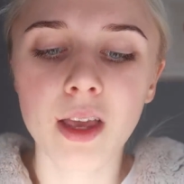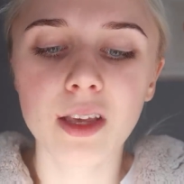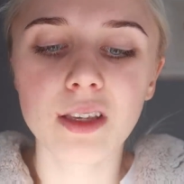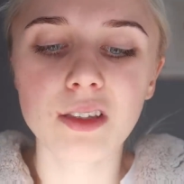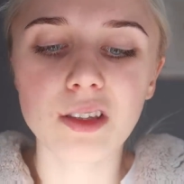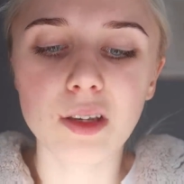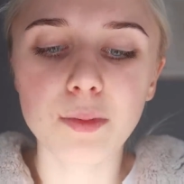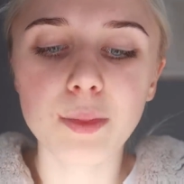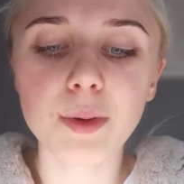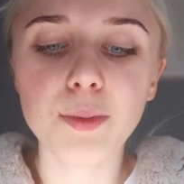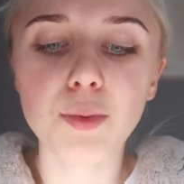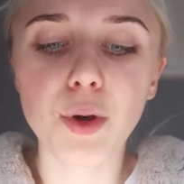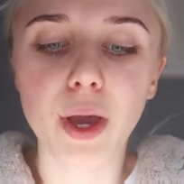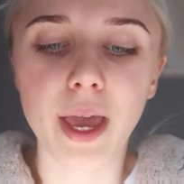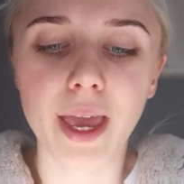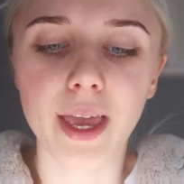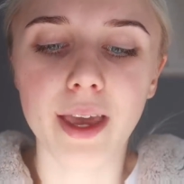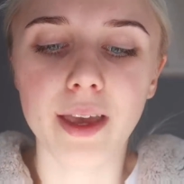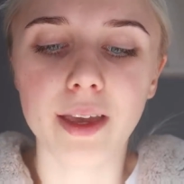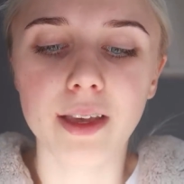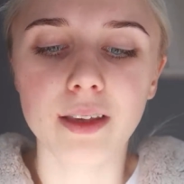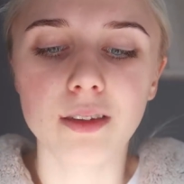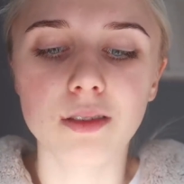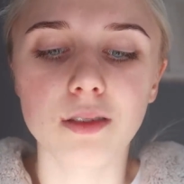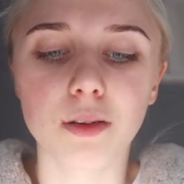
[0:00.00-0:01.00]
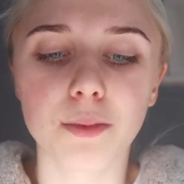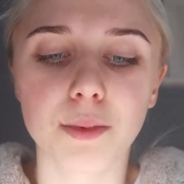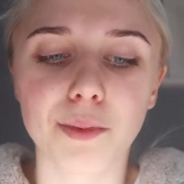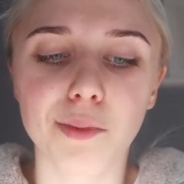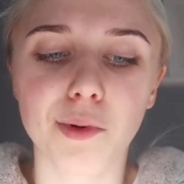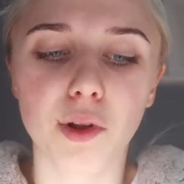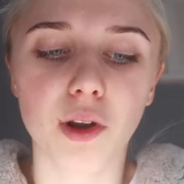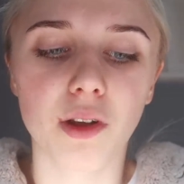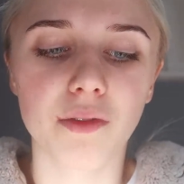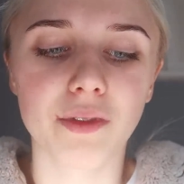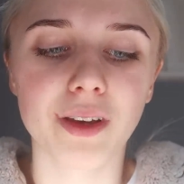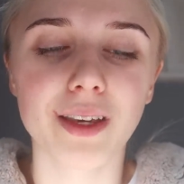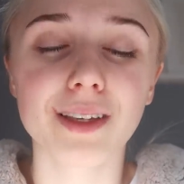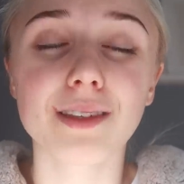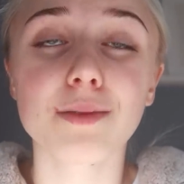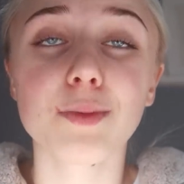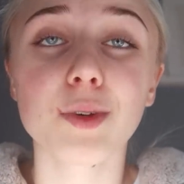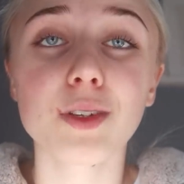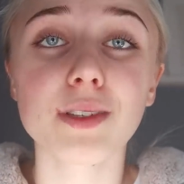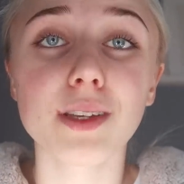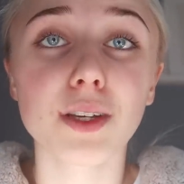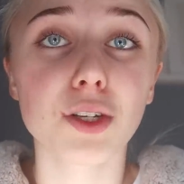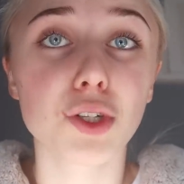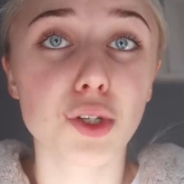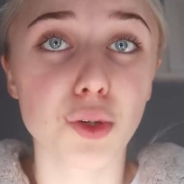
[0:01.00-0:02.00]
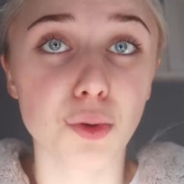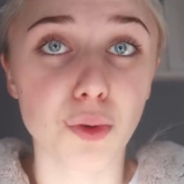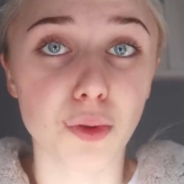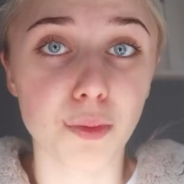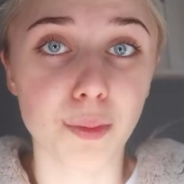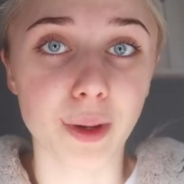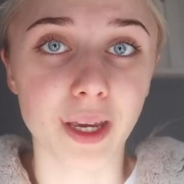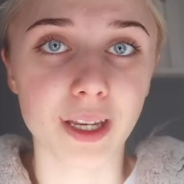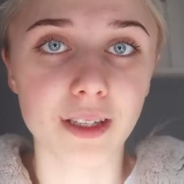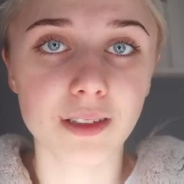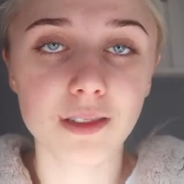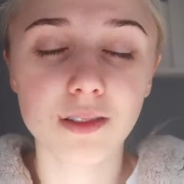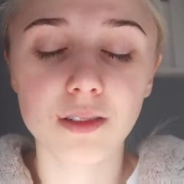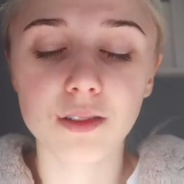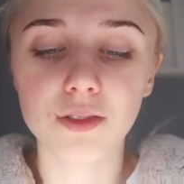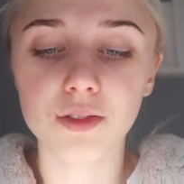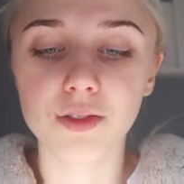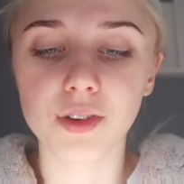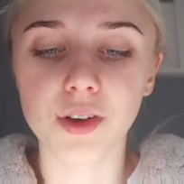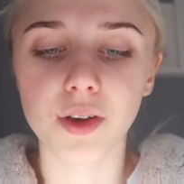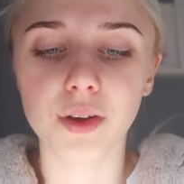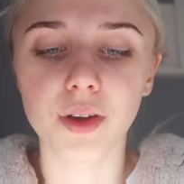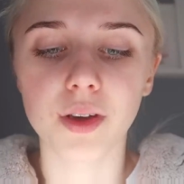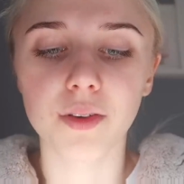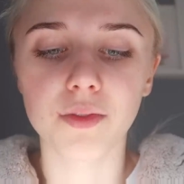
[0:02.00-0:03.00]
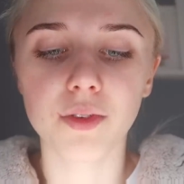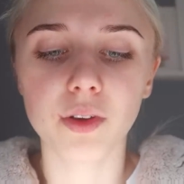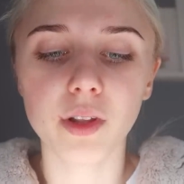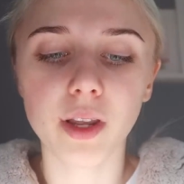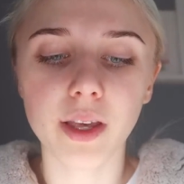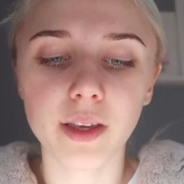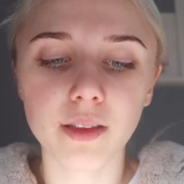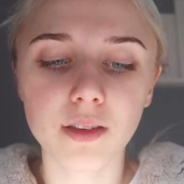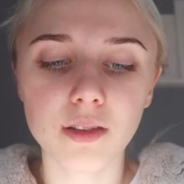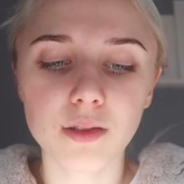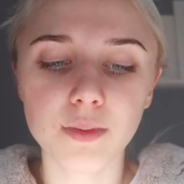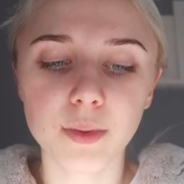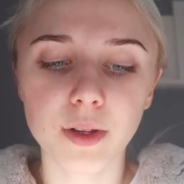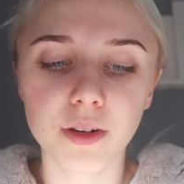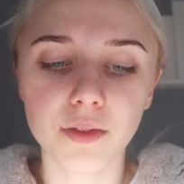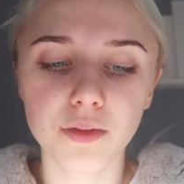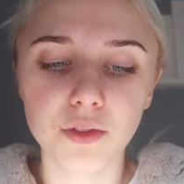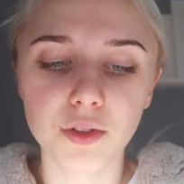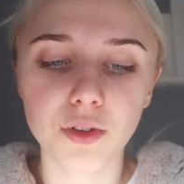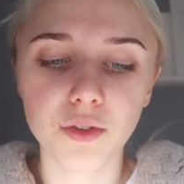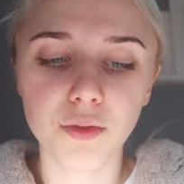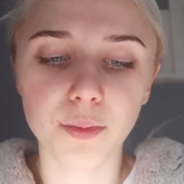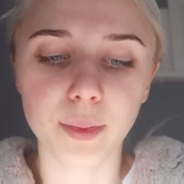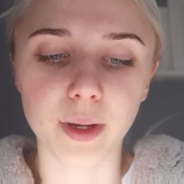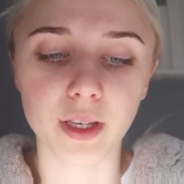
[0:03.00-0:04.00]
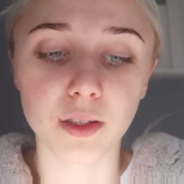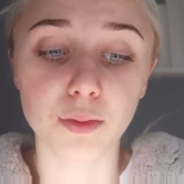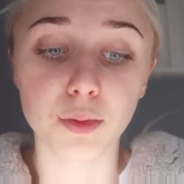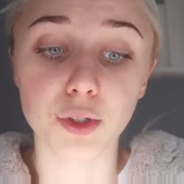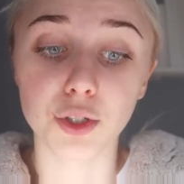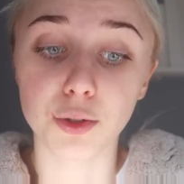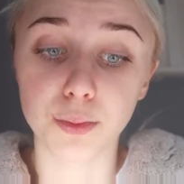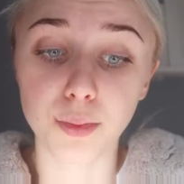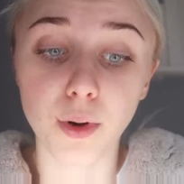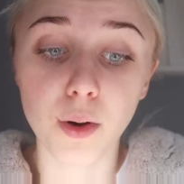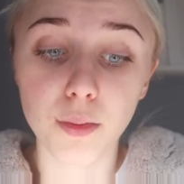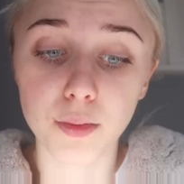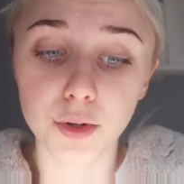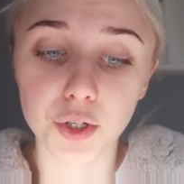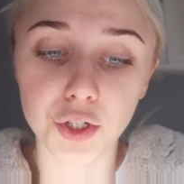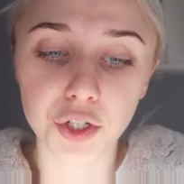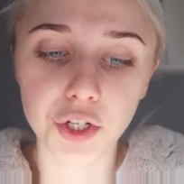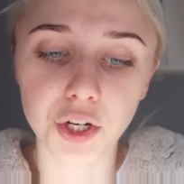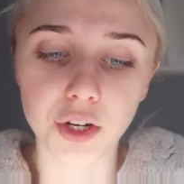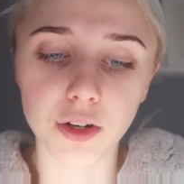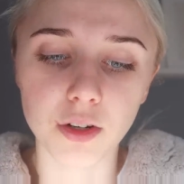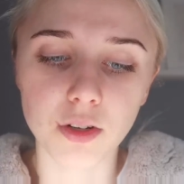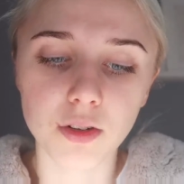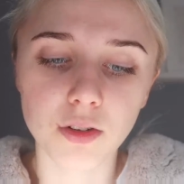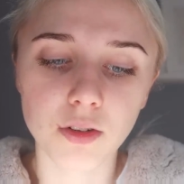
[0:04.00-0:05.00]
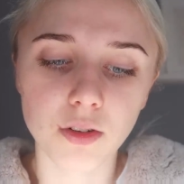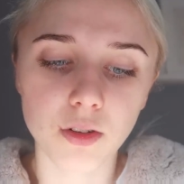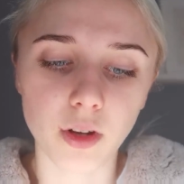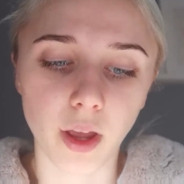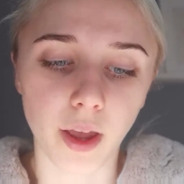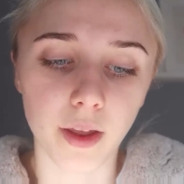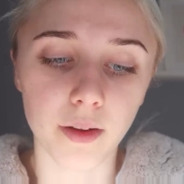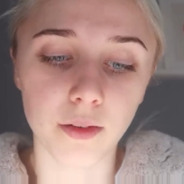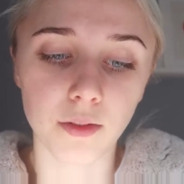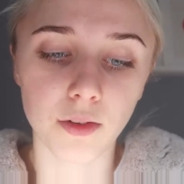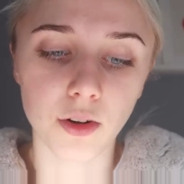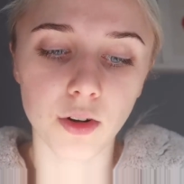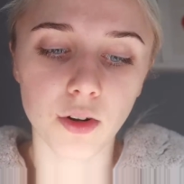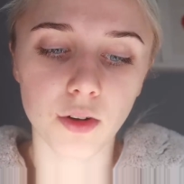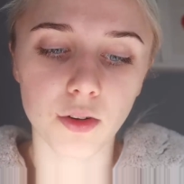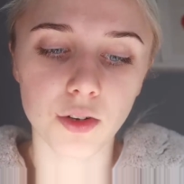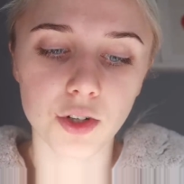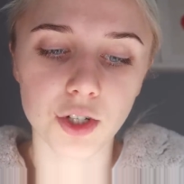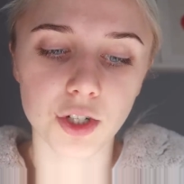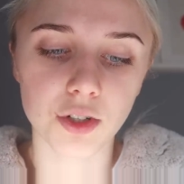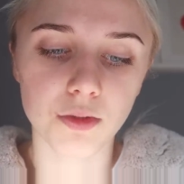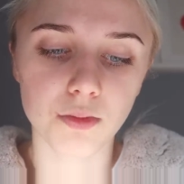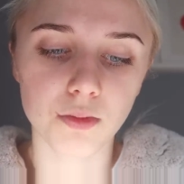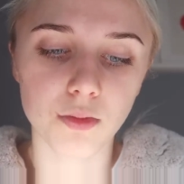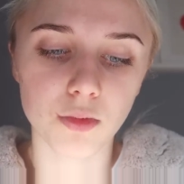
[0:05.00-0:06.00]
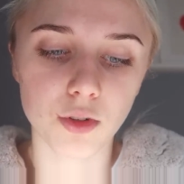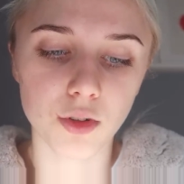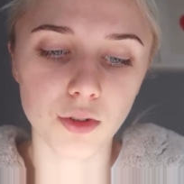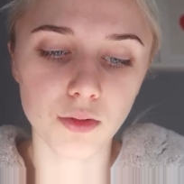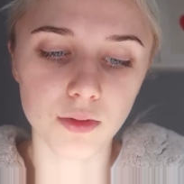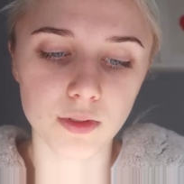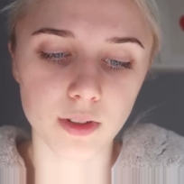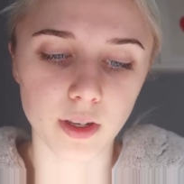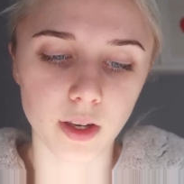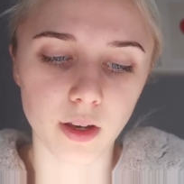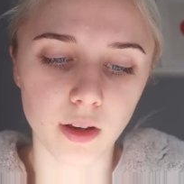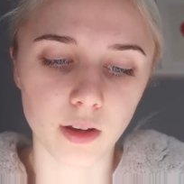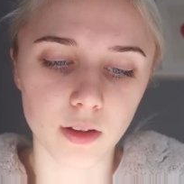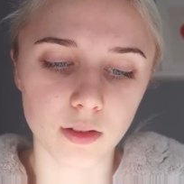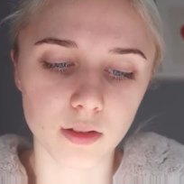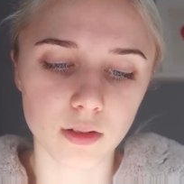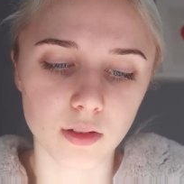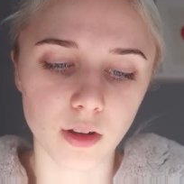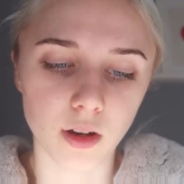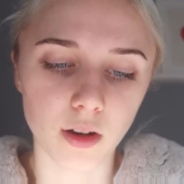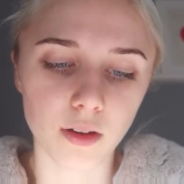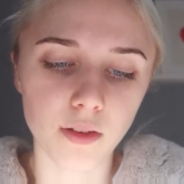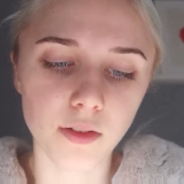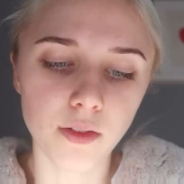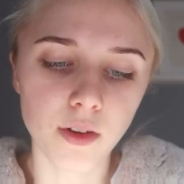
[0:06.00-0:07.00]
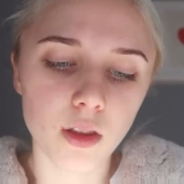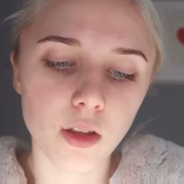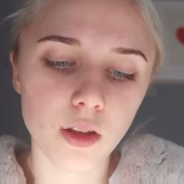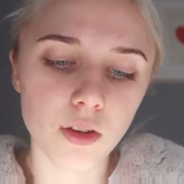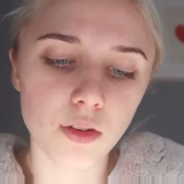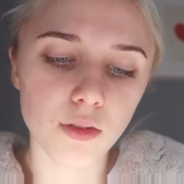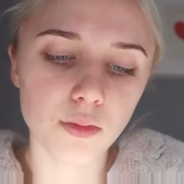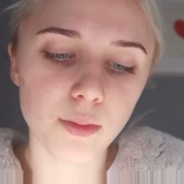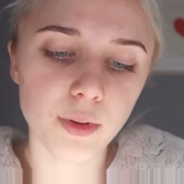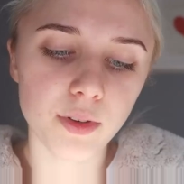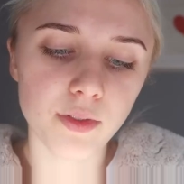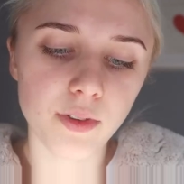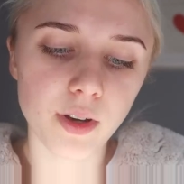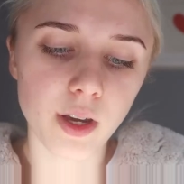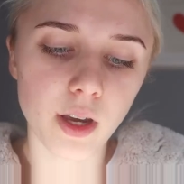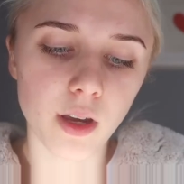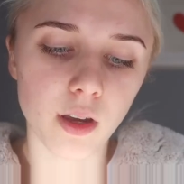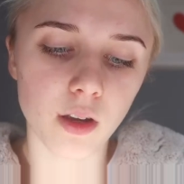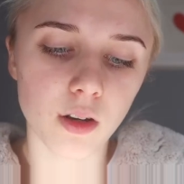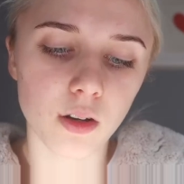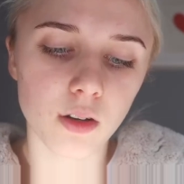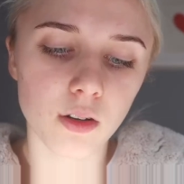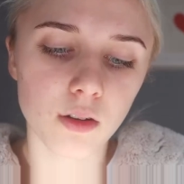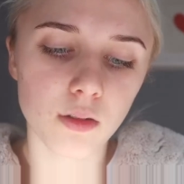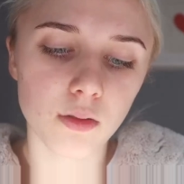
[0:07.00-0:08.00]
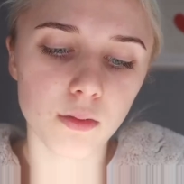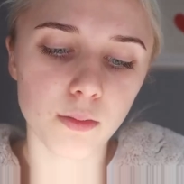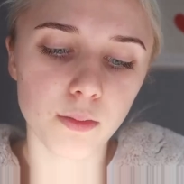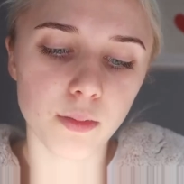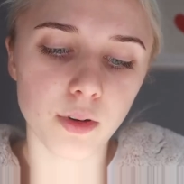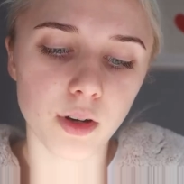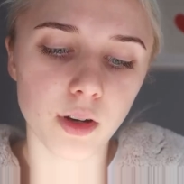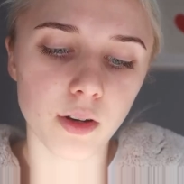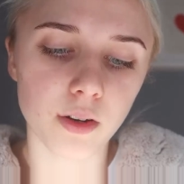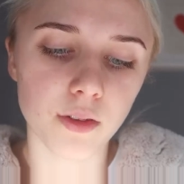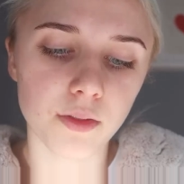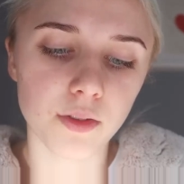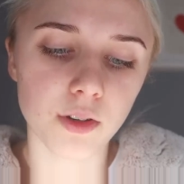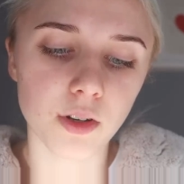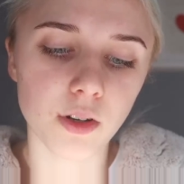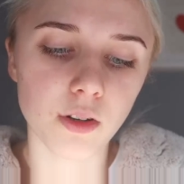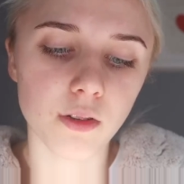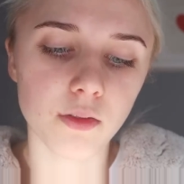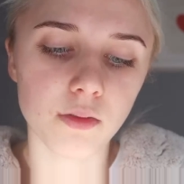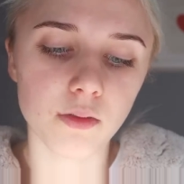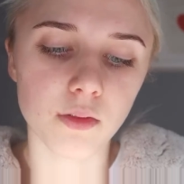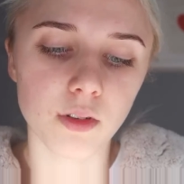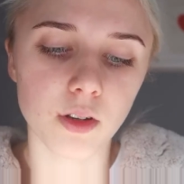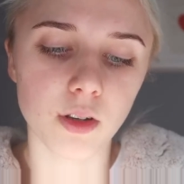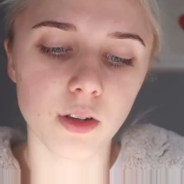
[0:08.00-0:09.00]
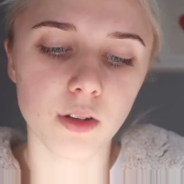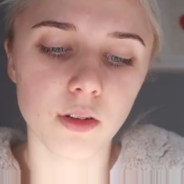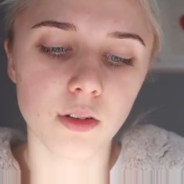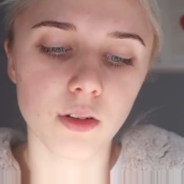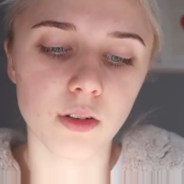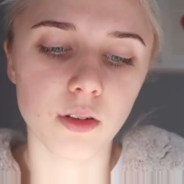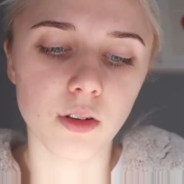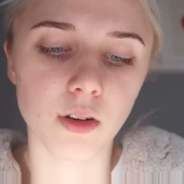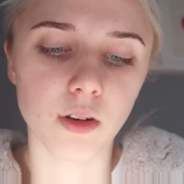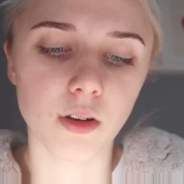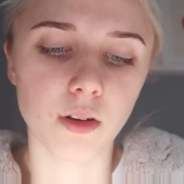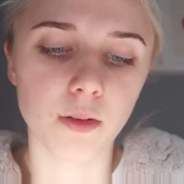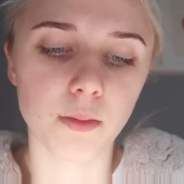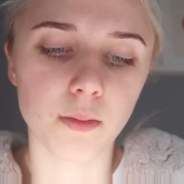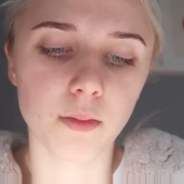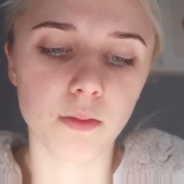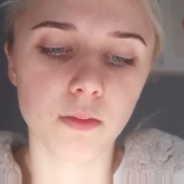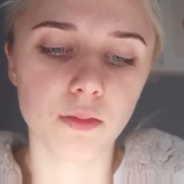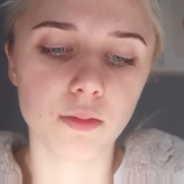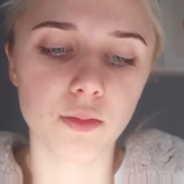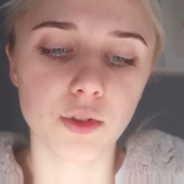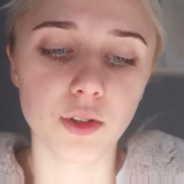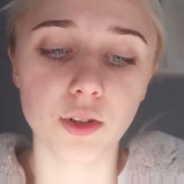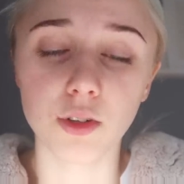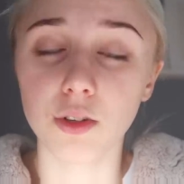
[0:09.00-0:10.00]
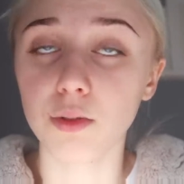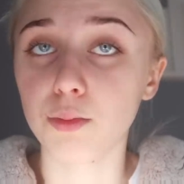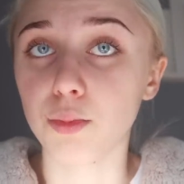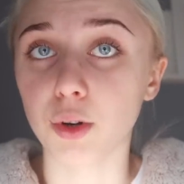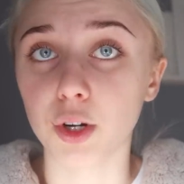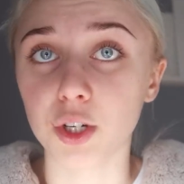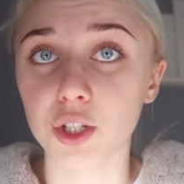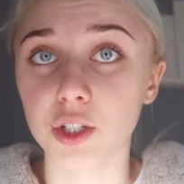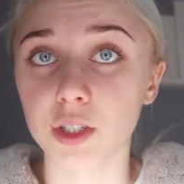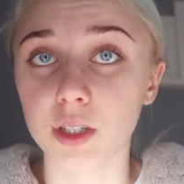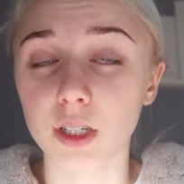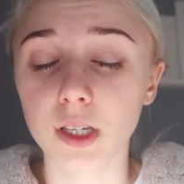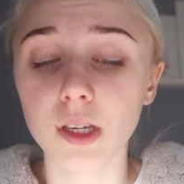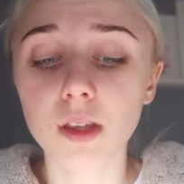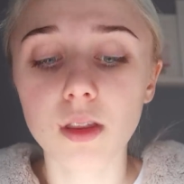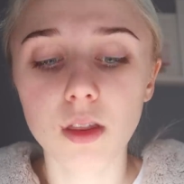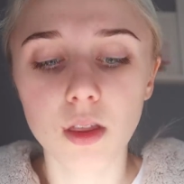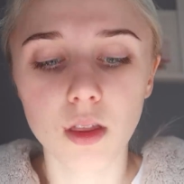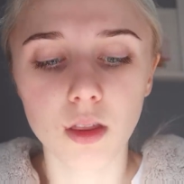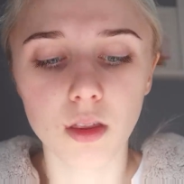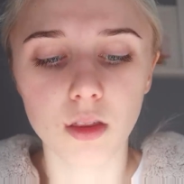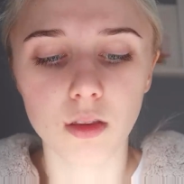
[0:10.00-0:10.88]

some people hate it some people love it it smells like toothpaste so if you like the smell of toothpaste which you probably should and you know you should use it and stuff then you'll be fine but if you don't then um do you brush your teeth